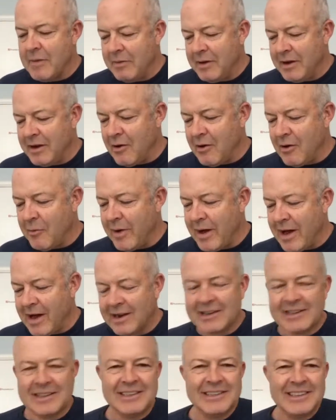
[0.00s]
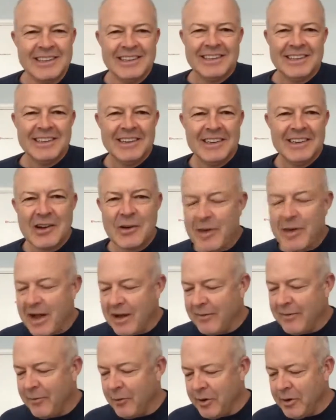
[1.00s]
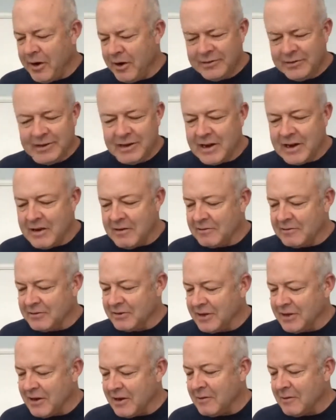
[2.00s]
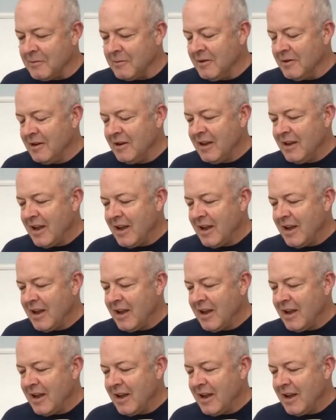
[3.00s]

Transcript: Maybe back 4 years ago or so.